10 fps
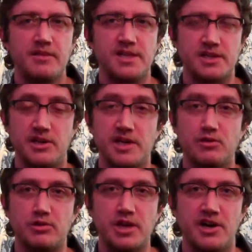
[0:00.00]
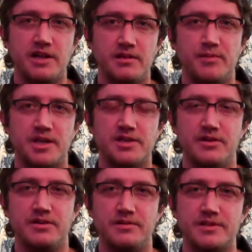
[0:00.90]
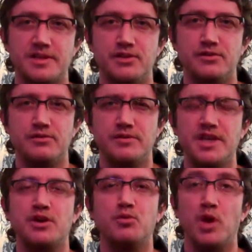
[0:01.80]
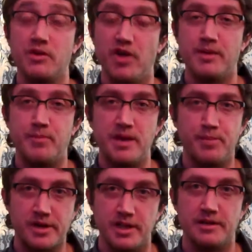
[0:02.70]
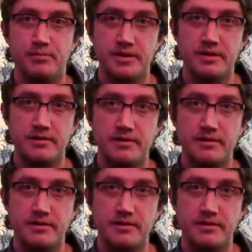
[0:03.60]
there's a guy called Kyle McDonald who, you know, One Red Paperclip.